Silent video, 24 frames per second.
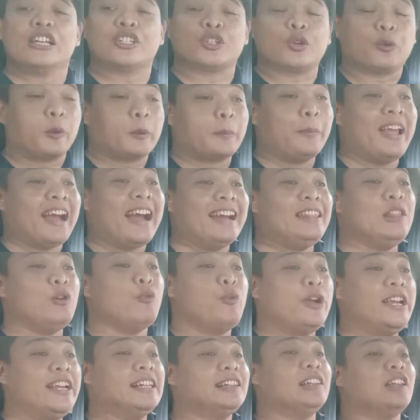So we're behind the
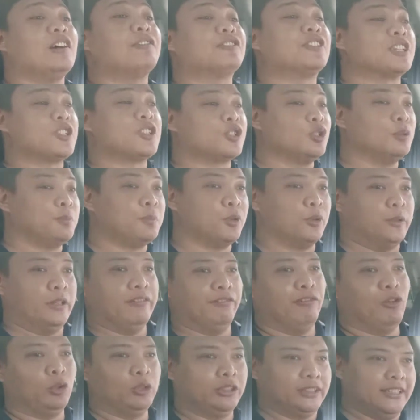wheel of the Subaru
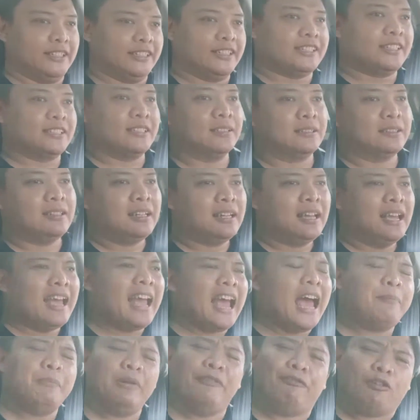Evoltis.
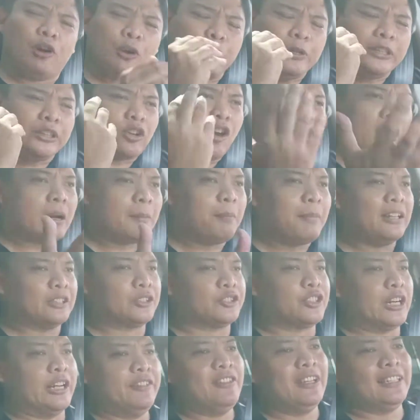And before we talk
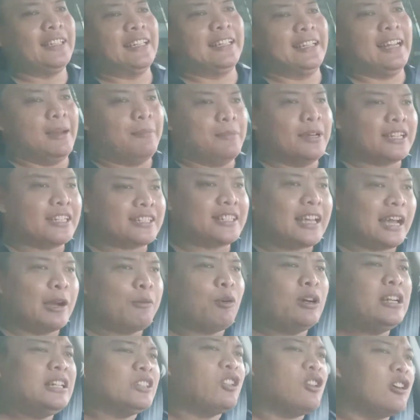about driving dynamics, I
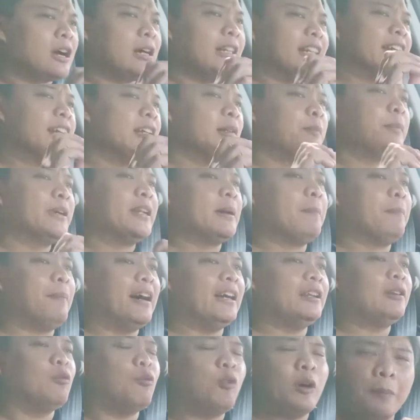want to talk a little bit
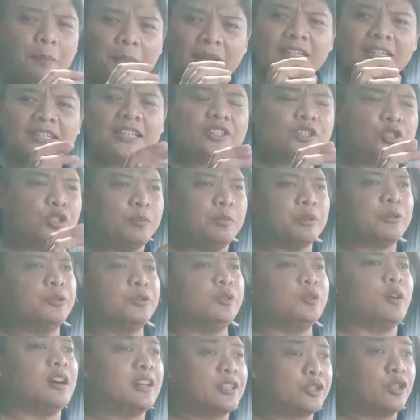about what makes a
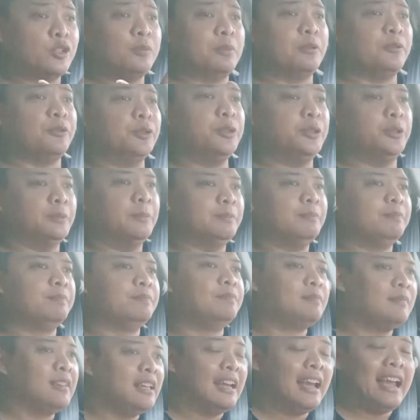Subaru a Subaru.
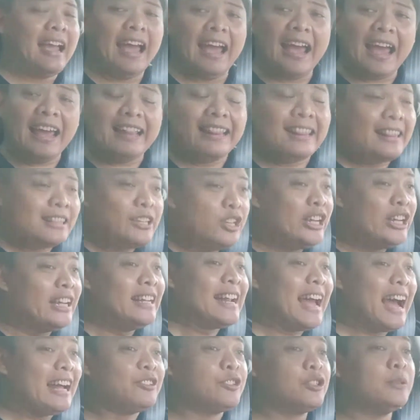And you
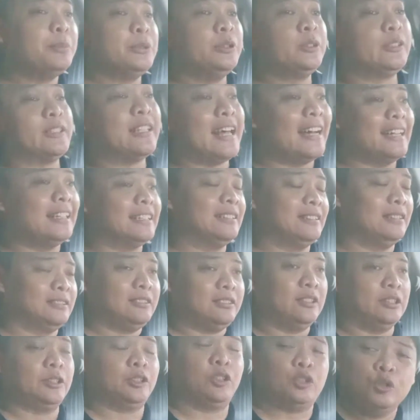can attribute that
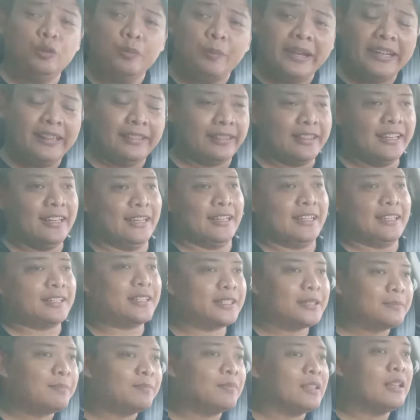to two main
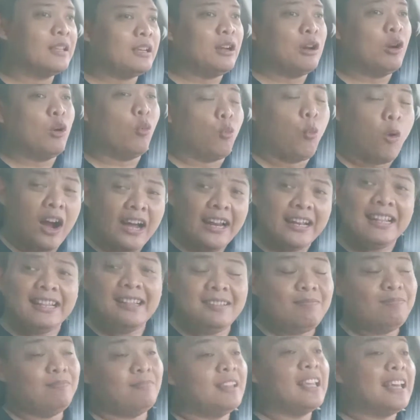things.
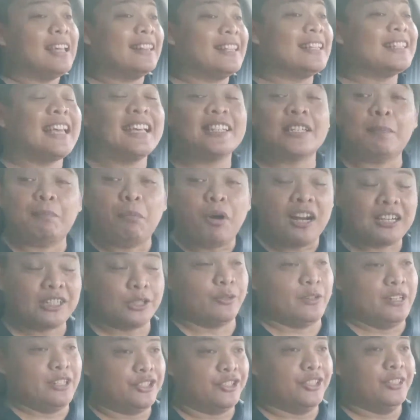One, this has a
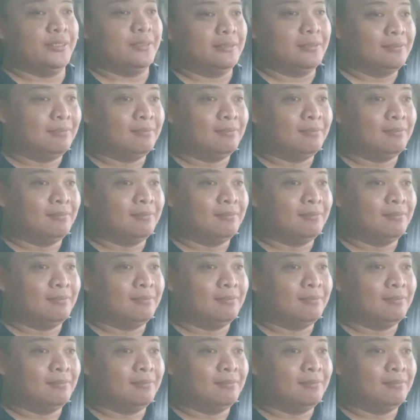boxer engine.